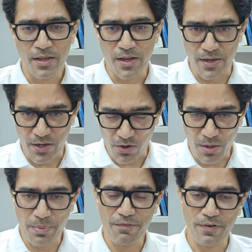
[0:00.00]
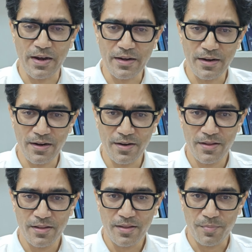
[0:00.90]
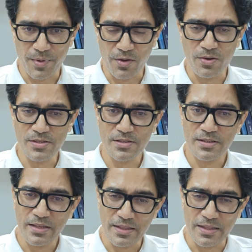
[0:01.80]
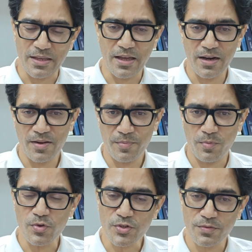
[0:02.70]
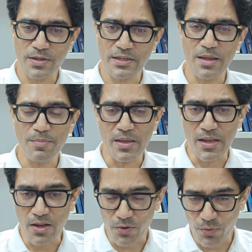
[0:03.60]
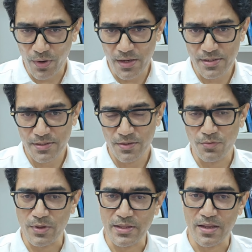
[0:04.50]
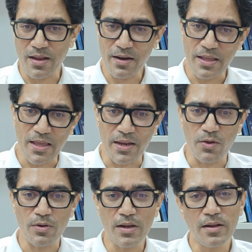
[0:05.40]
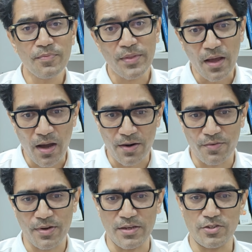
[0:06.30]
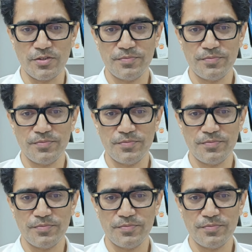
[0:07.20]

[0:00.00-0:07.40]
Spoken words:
you need not be frightened because they are most of the time inaccurate when there are irregular heart rate.